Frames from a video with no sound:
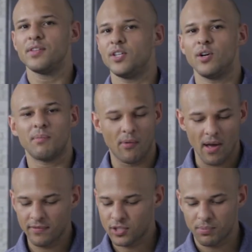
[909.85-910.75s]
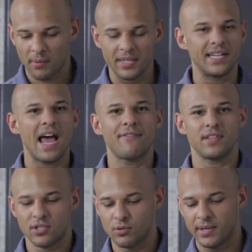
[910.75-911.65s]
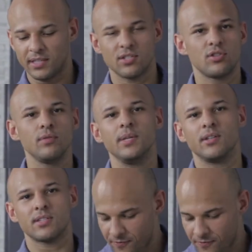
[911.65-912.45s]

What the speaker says: You know, my wife, she'll probably eat half of this. She'll make this 2 meals.